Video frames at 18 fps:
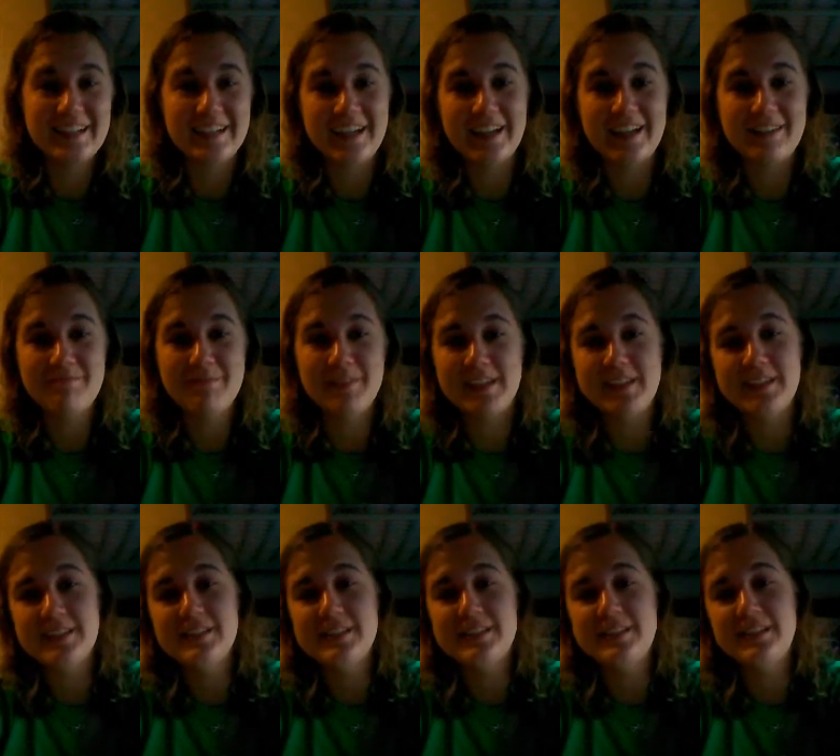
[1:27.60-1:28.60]
I'm
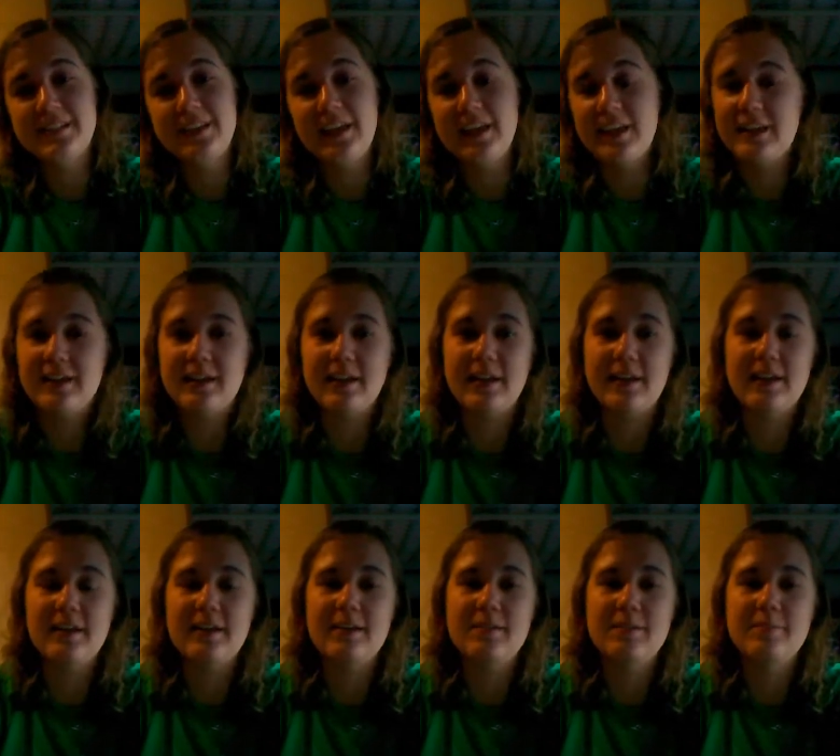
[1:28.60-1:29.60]
Liz, and
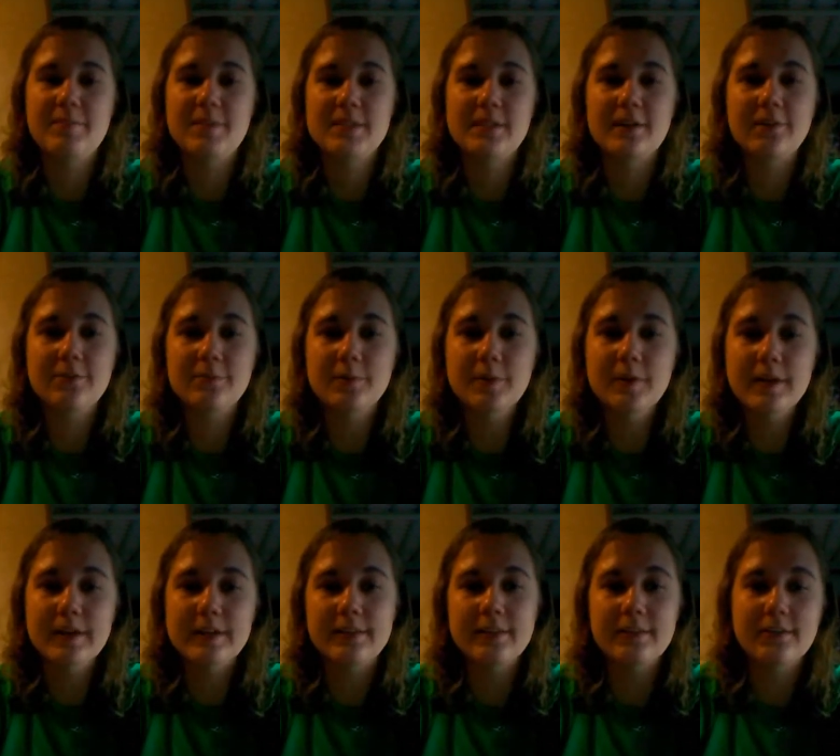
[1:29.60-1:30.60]
I'm a sophomore
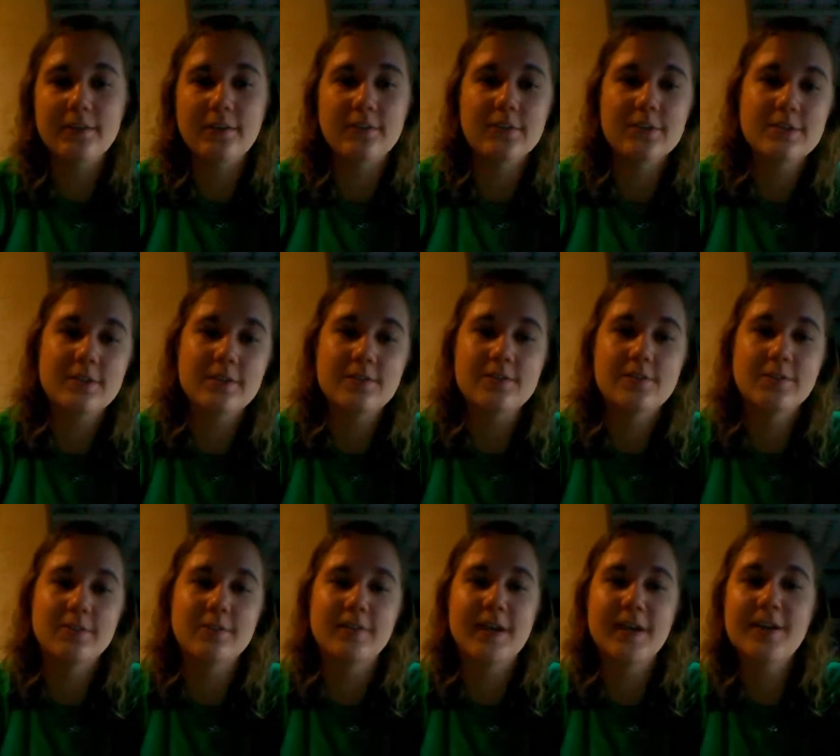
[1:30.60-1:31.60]
at the University of
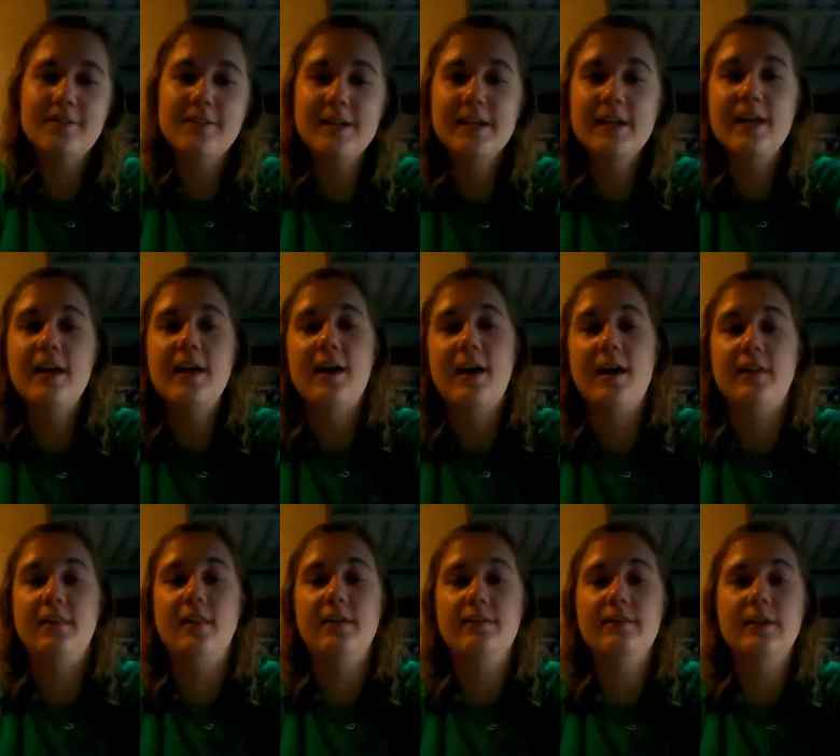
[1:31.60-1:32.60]
Northern Iowa. I
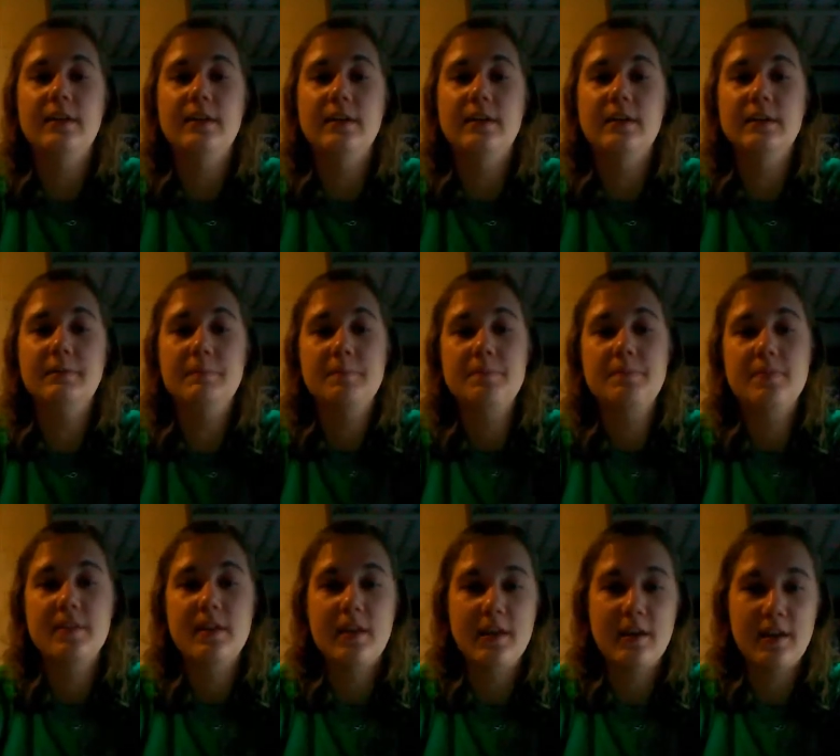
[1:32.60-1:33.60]
love it here.
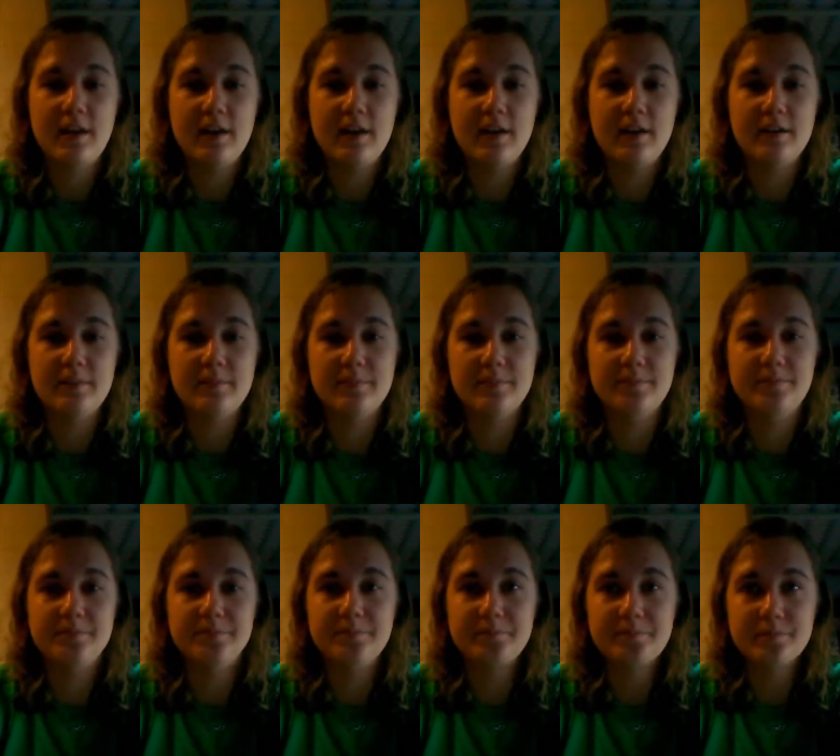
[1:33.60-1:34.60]

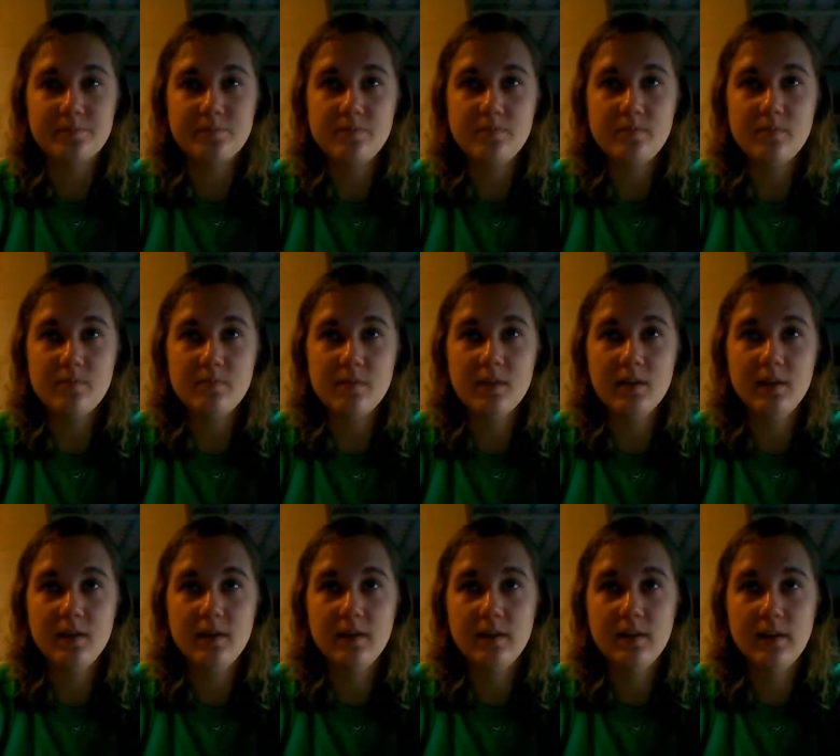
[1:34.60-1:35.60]
Um,
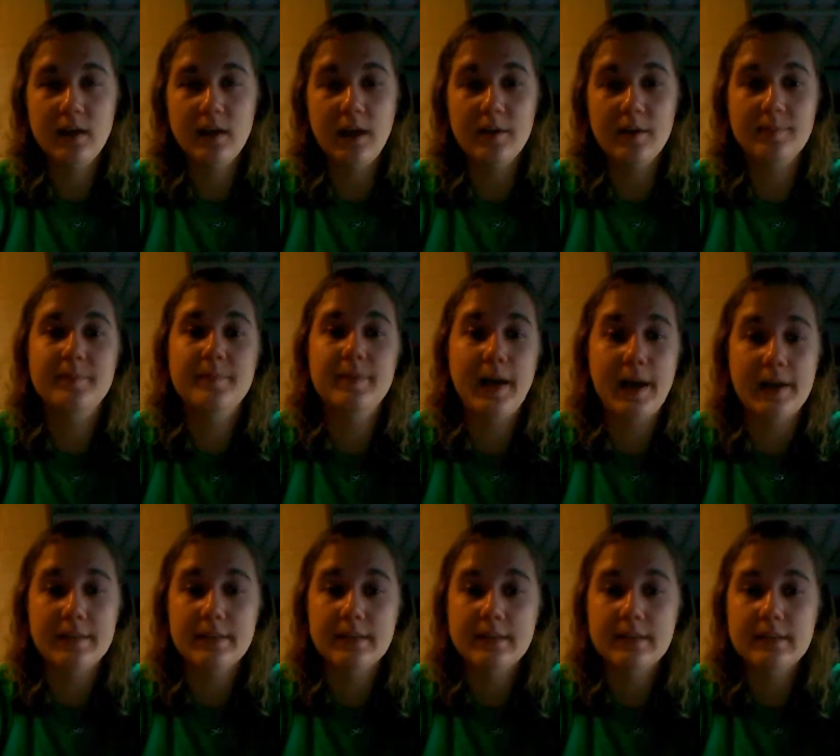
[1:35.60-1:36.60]
I'm
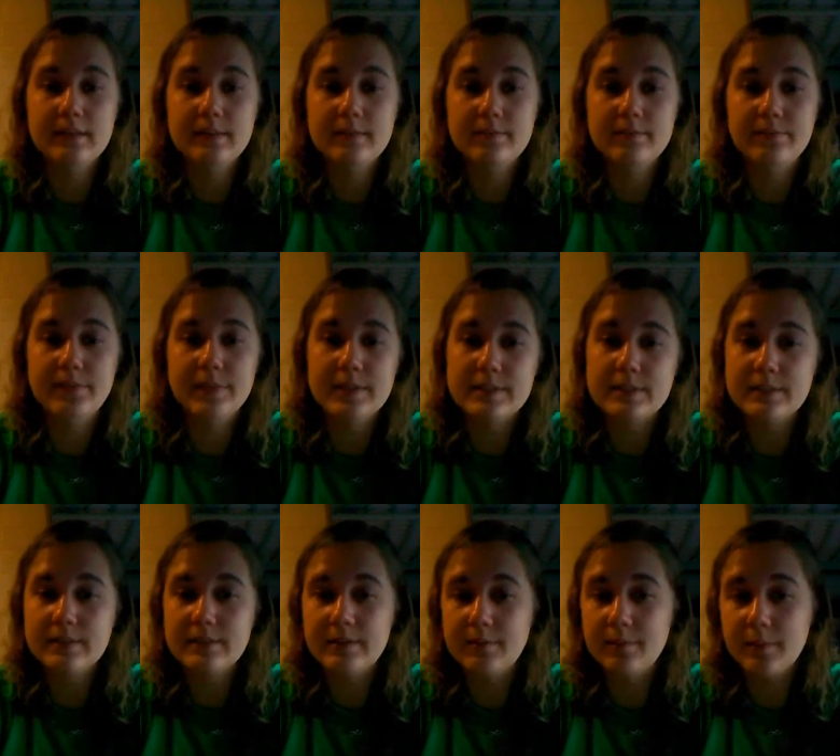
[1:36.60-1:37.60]
Catholic. That's
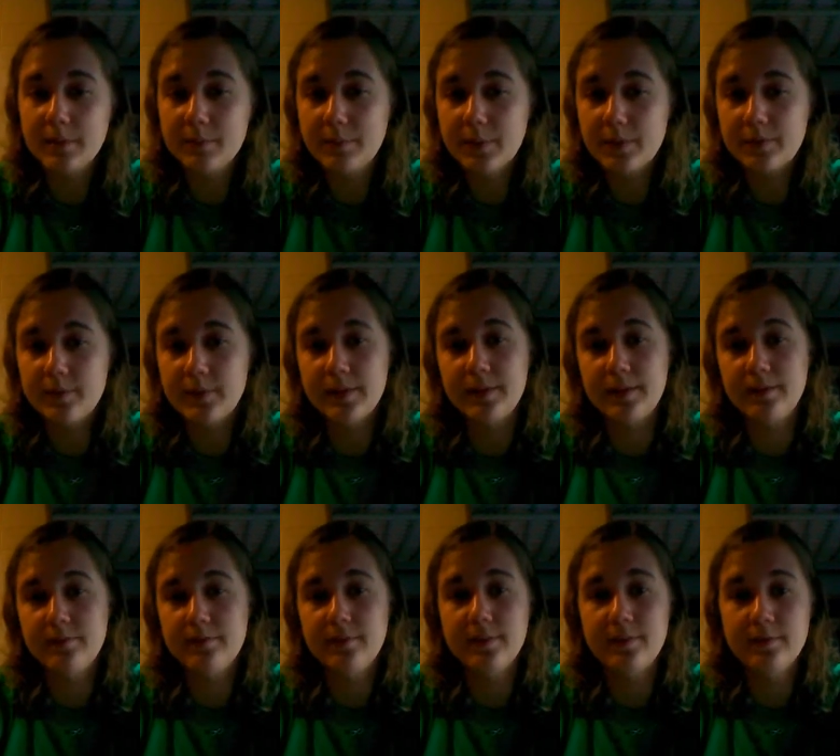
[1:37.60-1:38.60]
a big part of my
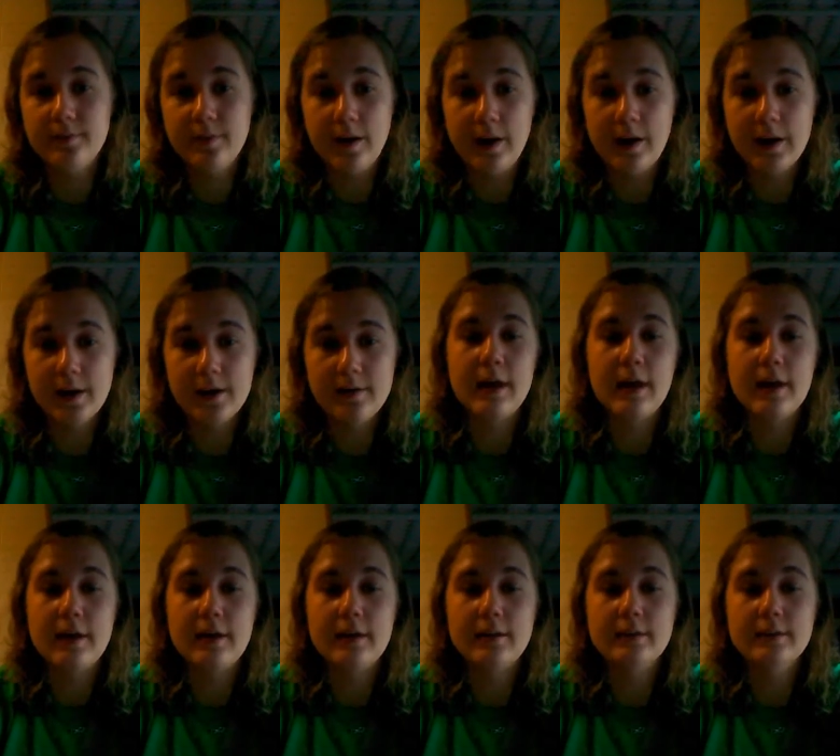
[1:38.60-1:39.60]
life. I love God.
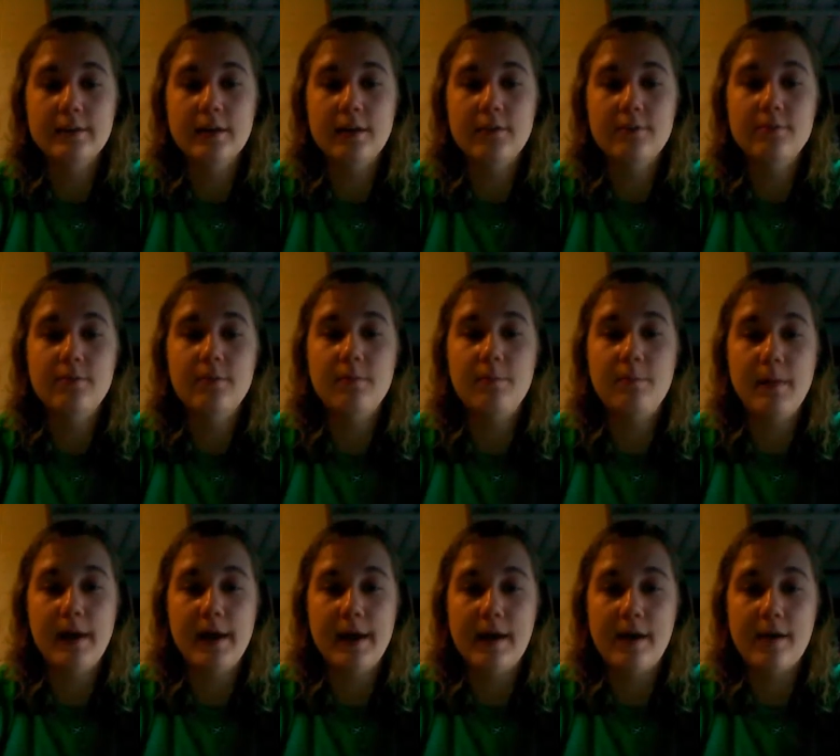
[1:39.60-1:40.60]
I love
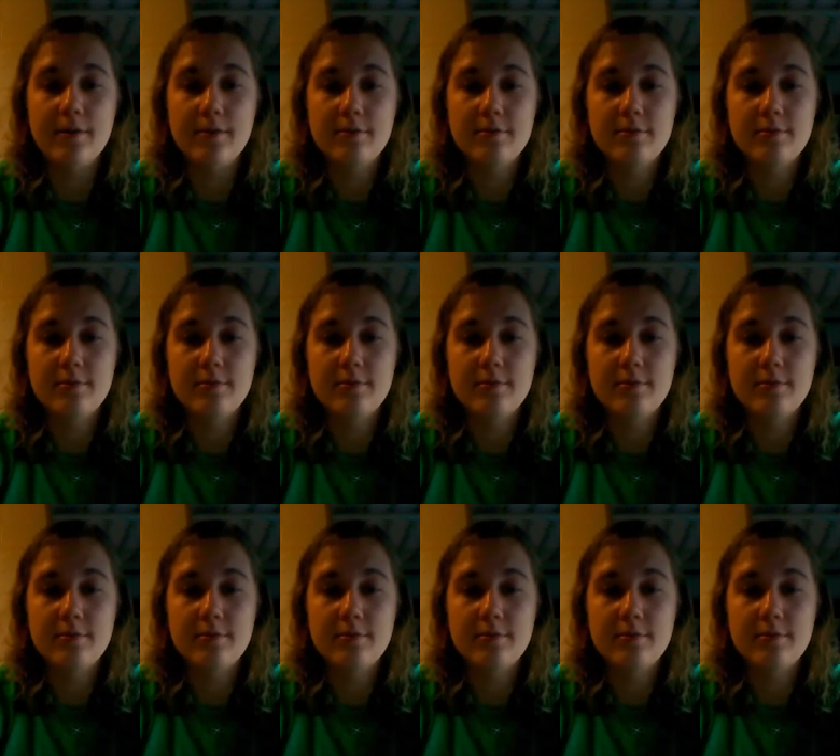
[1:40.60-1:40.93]
math.